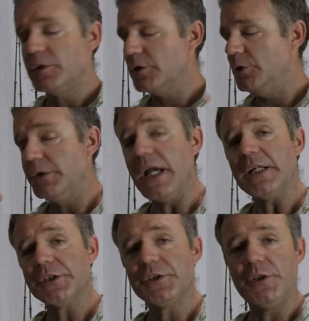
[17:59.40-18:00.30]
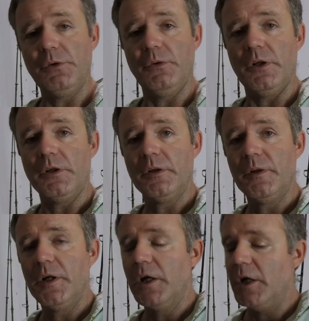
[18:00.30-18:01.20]
you catch tuna,
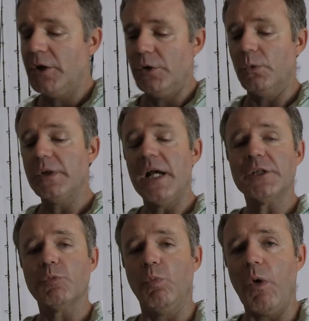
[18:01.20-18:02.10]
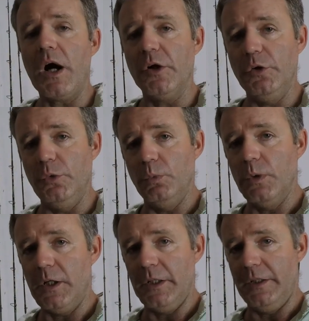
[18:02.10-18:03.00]
you'll catch wahoo
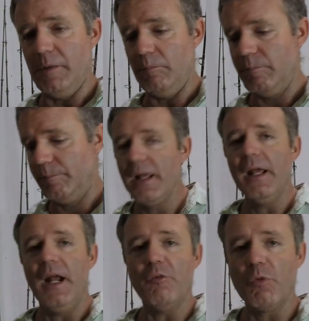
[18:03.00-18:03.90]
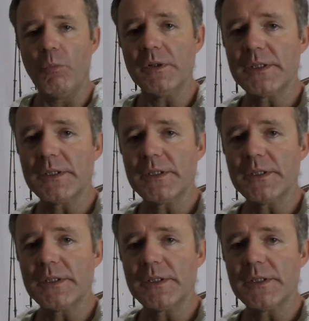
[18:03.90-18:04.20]
on them. Every once